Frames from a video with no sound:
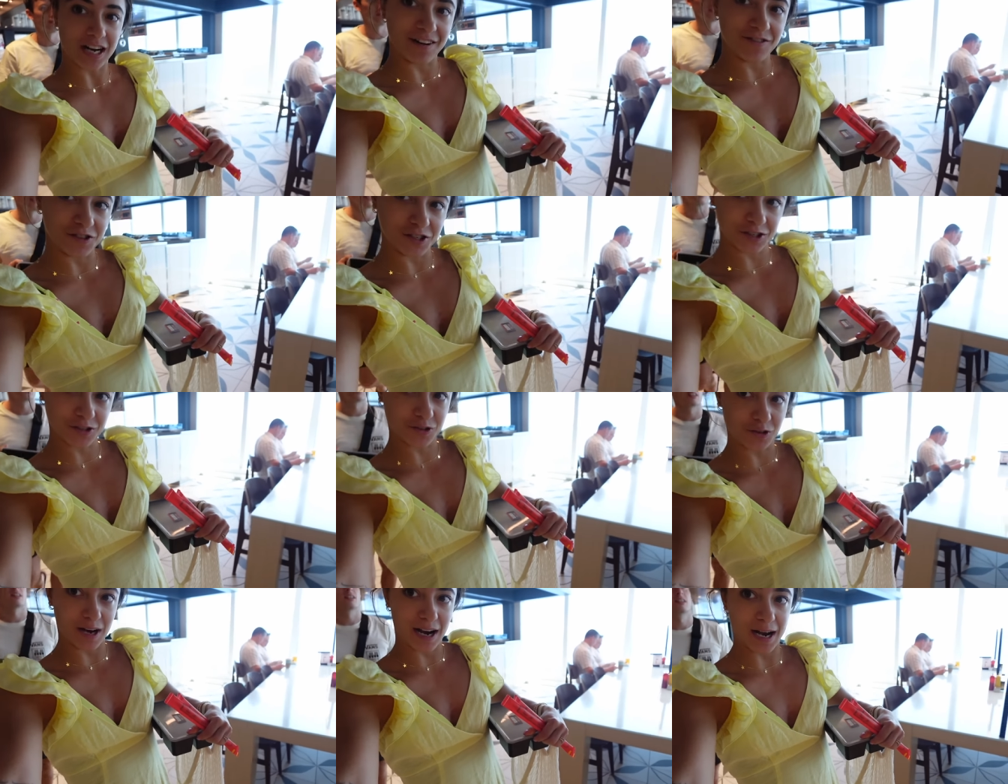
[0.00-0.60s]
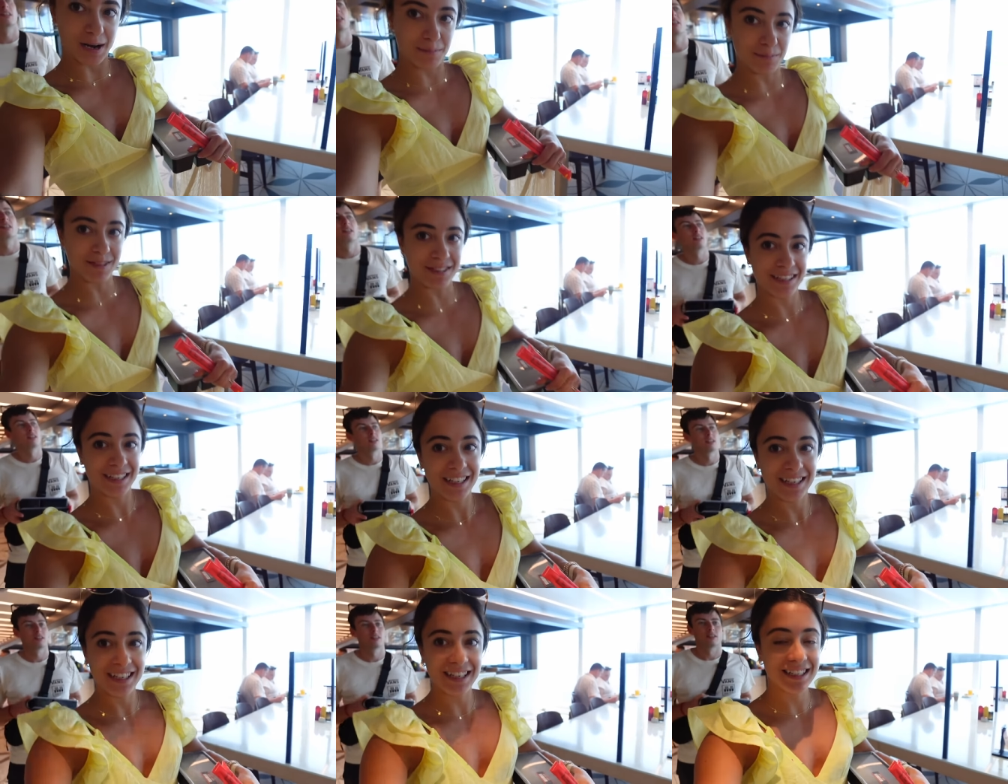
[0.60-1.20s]
I've just grabbed
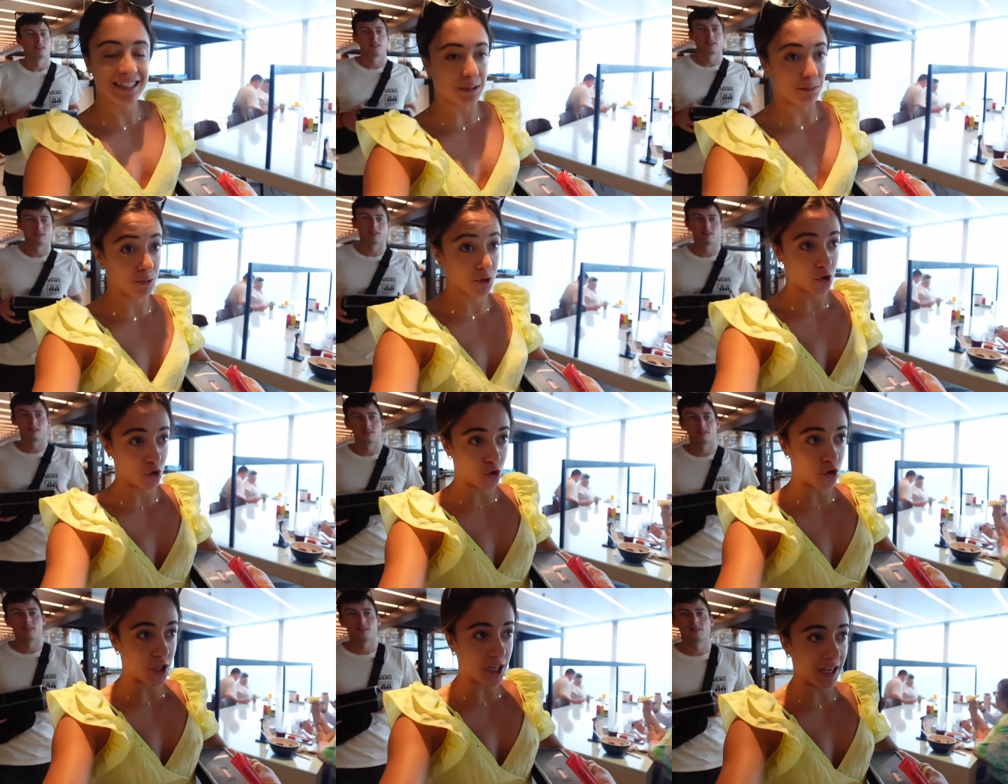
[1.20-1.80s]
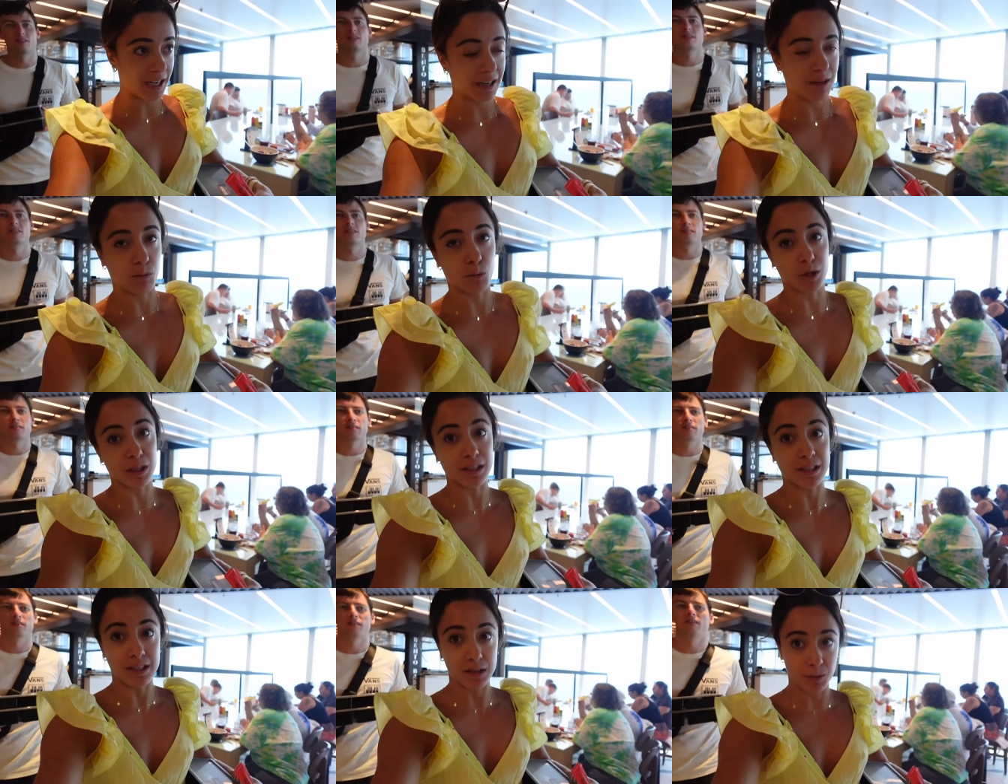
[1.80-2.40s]
some sushi. We're
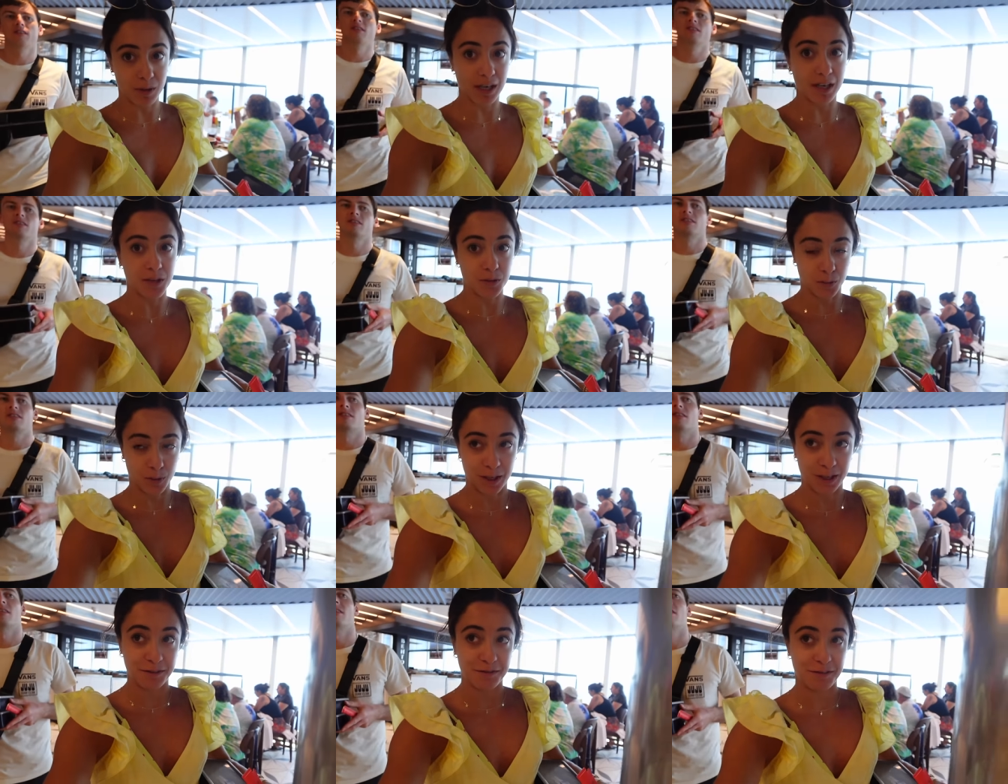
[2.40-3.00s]
gonna see what else we're gonna